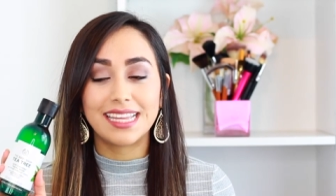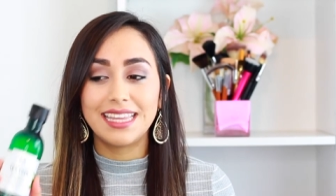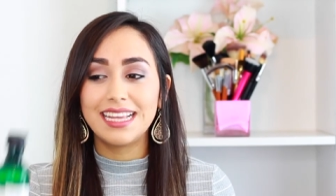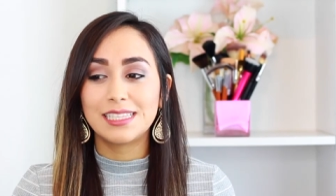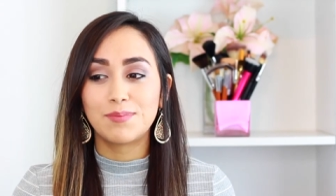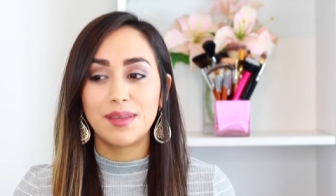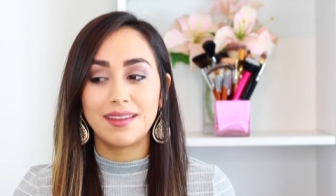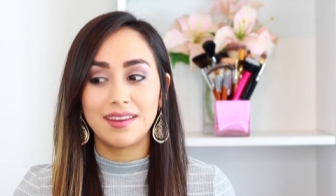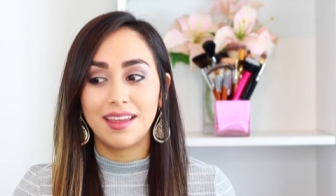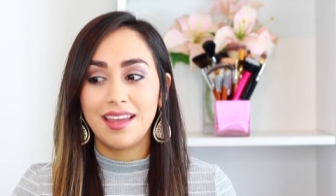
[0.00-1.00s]
I think it's
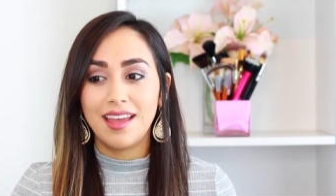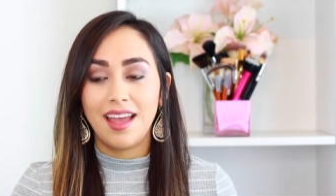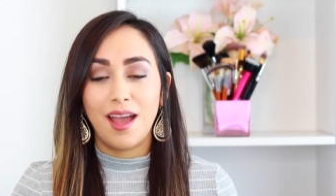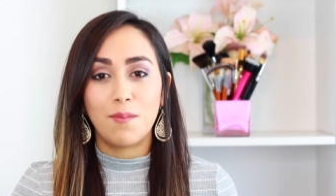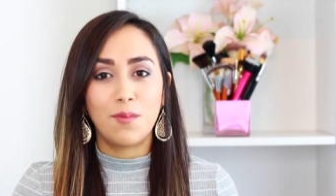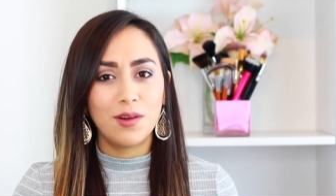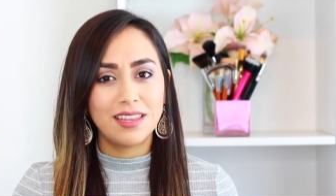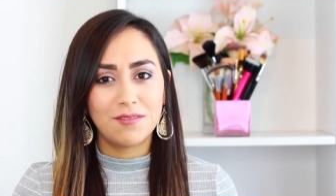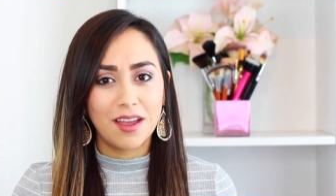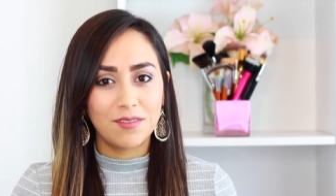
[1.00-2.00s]
been more
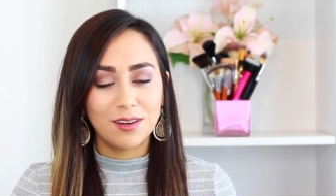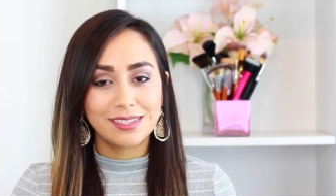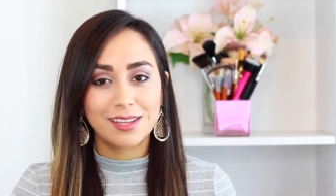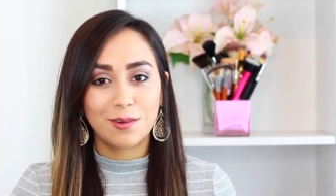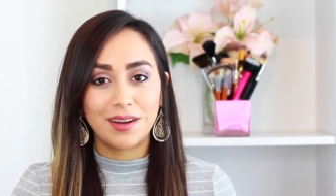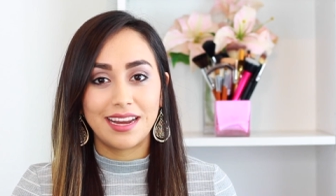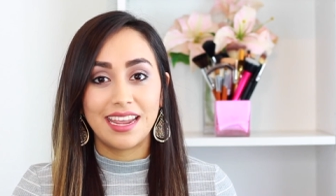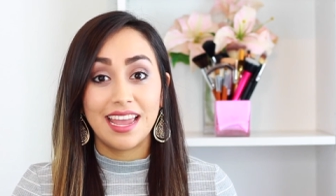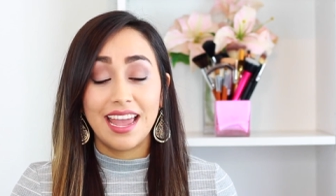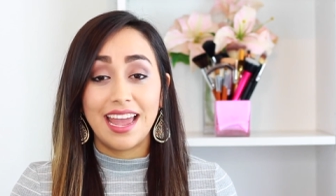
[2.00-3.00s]
than five years
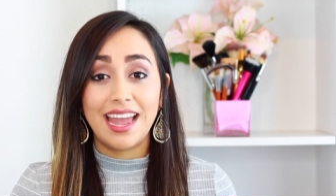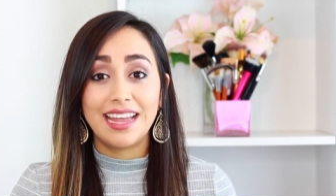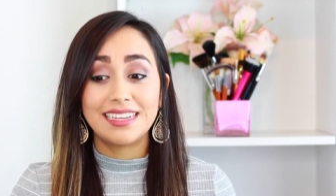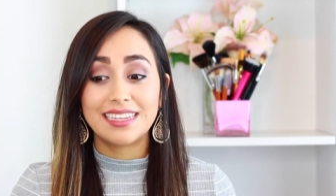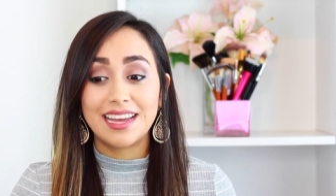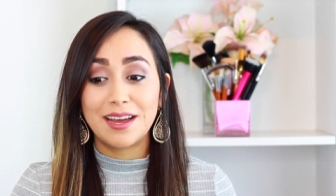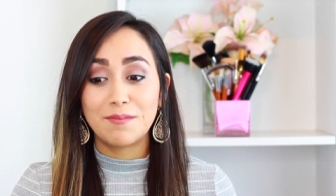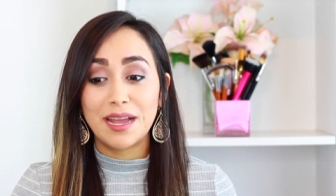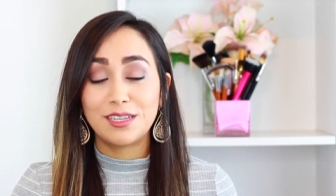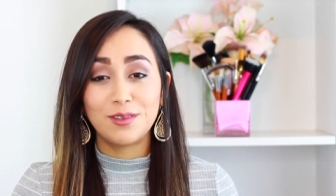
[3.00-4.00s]
already. And
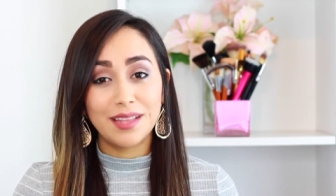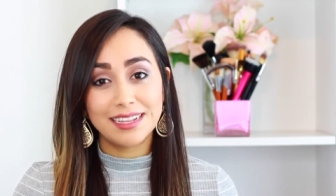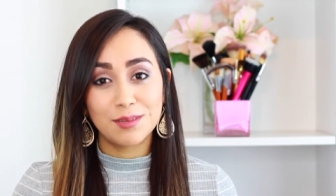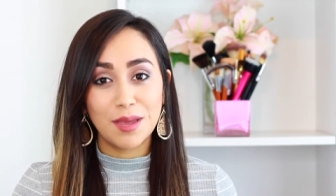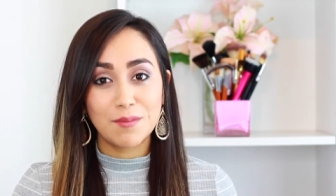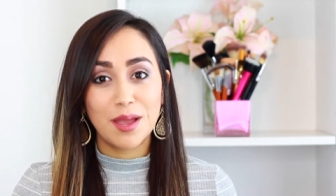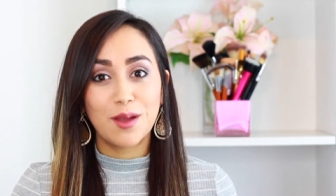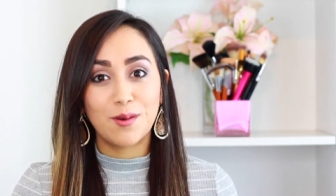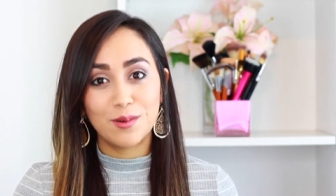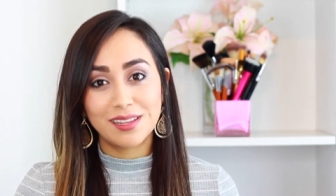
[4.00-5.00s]
um, I do like to make my
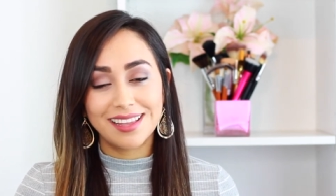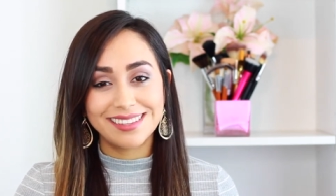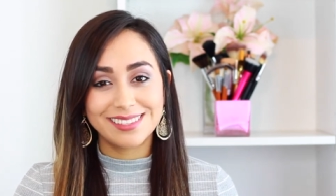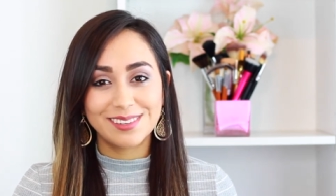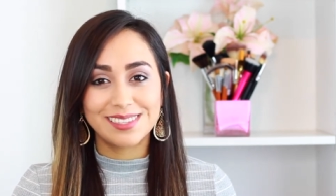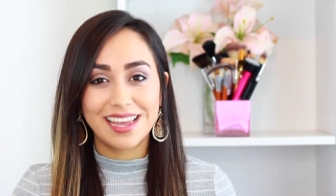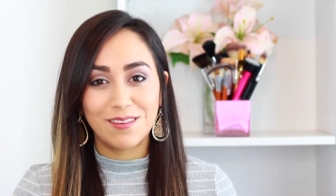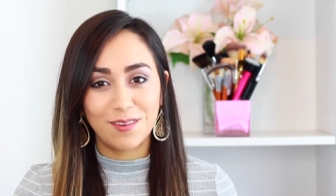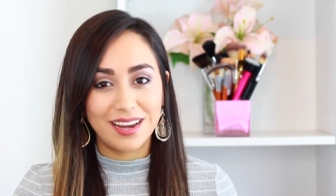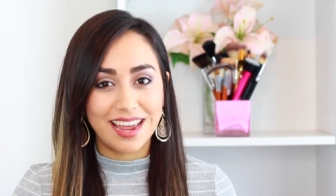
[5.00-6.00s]
own cleansers
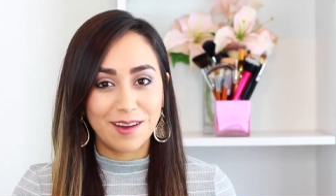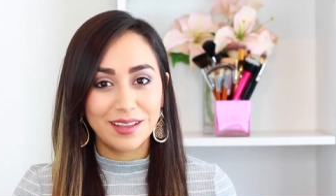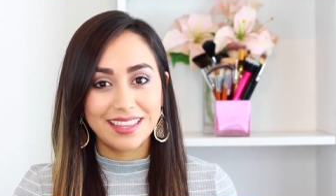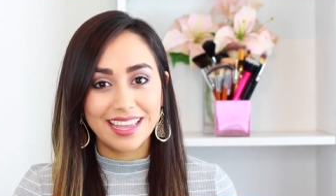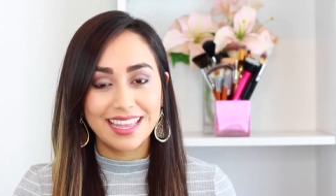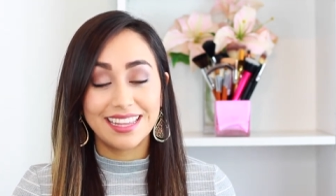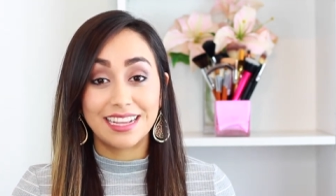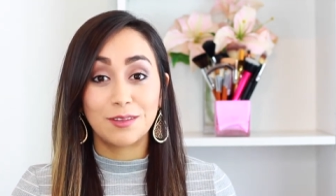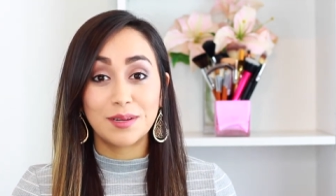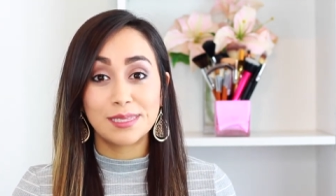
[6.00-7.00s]
every now and then,
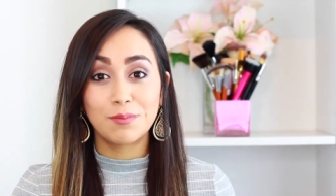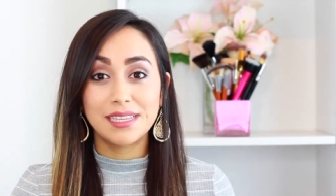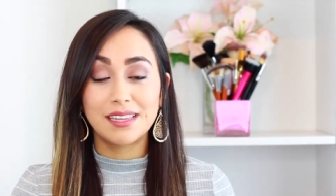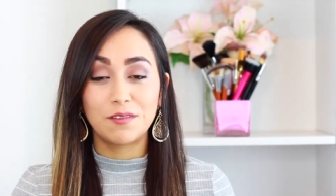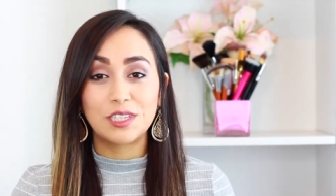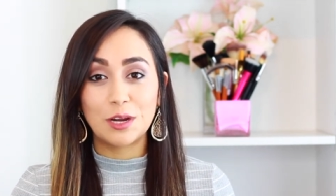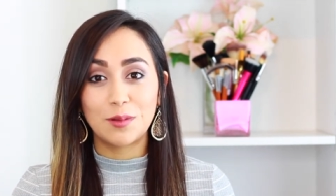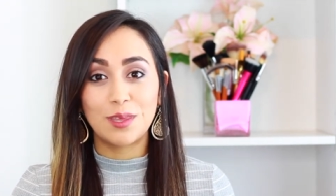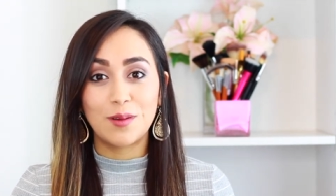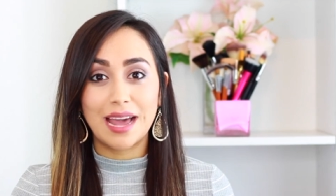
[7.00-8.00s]
like the recipes I've shared
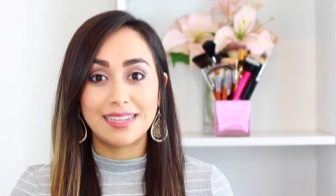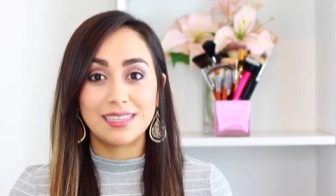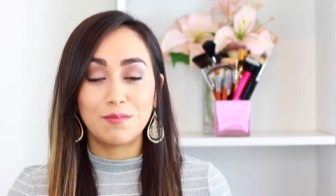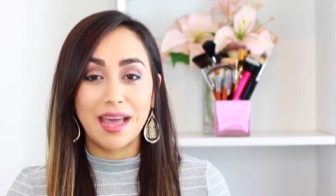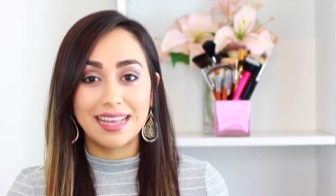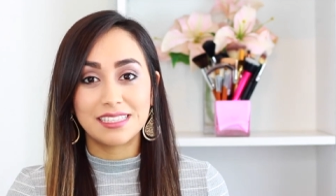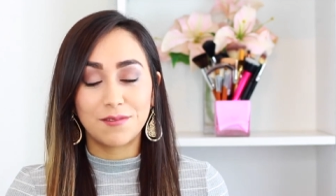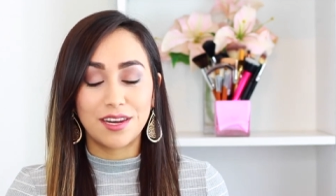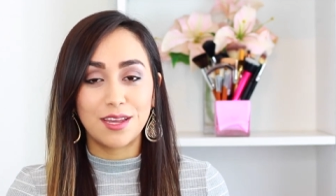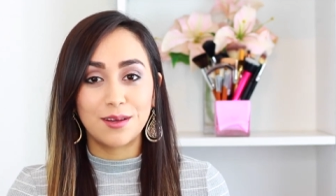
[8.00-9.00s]
with you guys in past
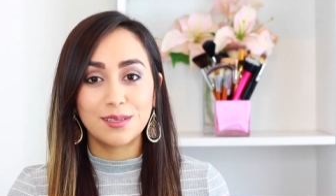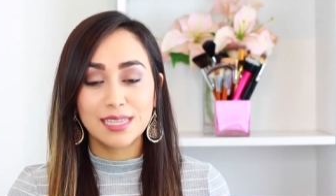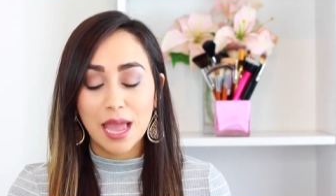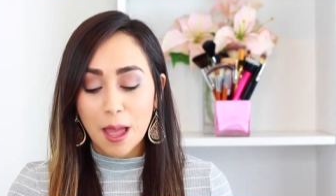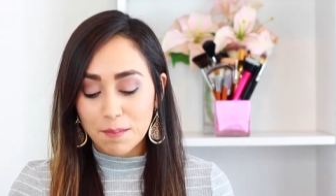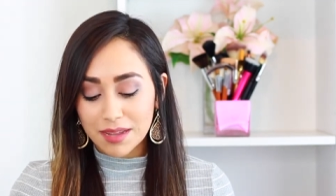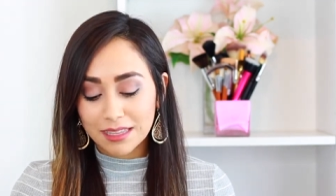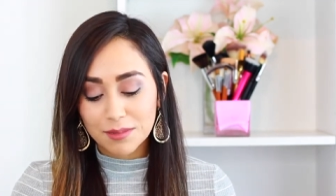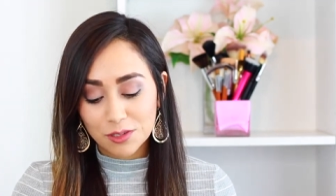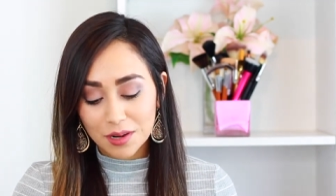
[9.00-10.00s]
videos. But
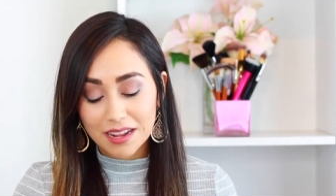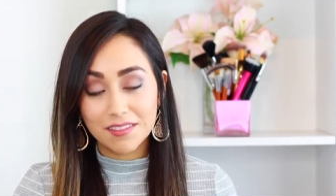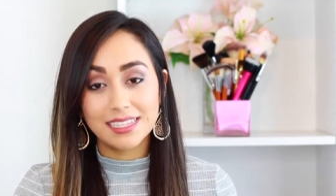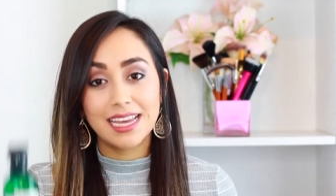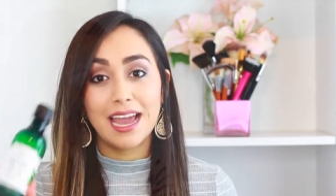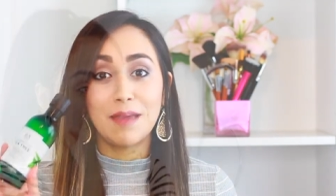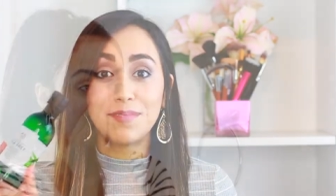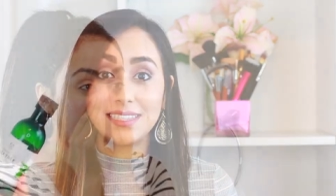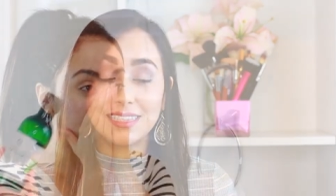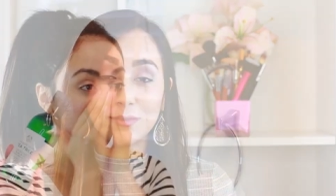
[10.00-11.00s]
the majority of the
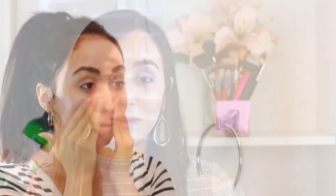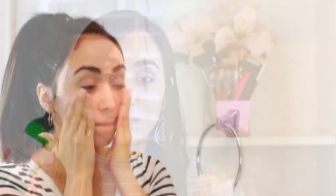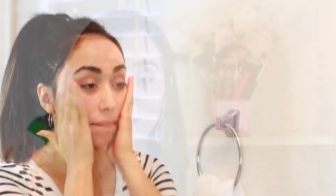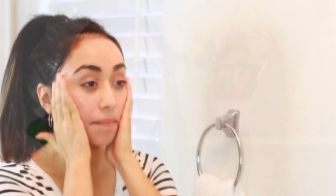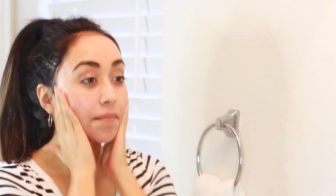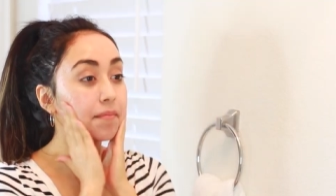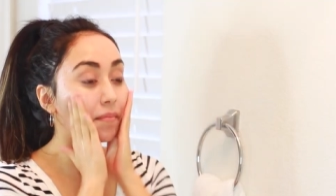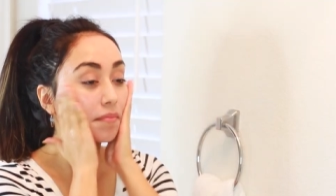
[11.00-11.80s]
time, this is what I'm using.